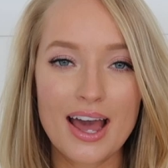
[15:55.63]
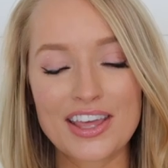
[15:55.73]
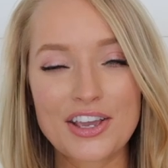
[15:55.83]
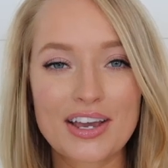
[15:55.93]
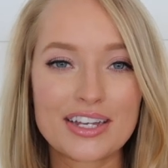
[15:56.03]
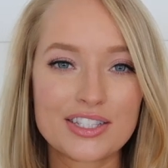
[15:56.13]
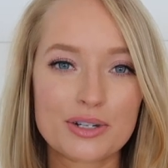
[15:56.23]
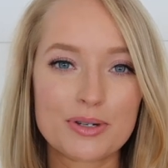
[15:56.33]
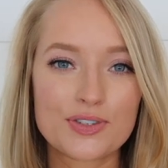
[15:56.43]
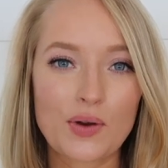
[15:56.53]
Thank you guys
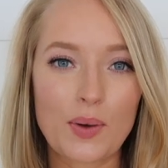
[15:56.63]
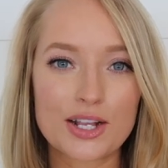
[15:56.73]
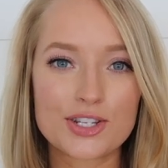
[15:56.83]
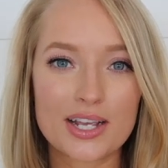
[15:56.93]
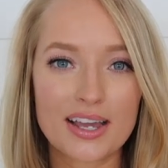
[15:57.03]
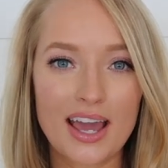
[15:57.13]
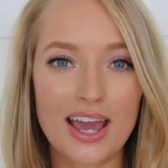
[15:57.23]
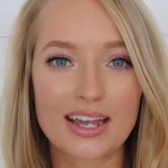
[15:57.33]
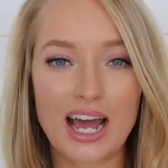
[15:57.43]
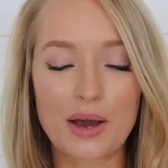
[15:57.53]
so much for watching,
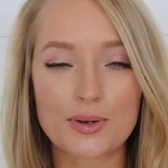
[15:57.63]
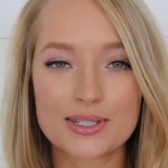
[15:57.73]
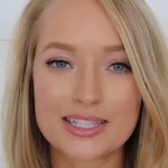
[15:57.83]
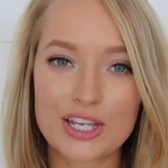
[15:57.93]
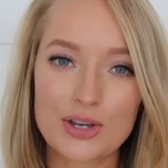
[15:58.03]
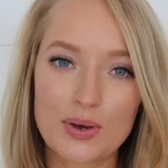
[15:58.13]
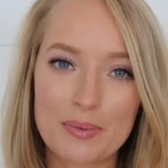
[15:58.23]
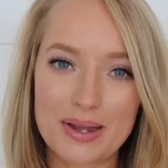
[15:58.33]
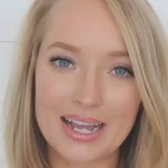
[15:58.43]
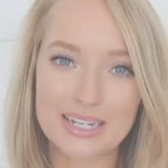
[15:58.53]
and I will see you in my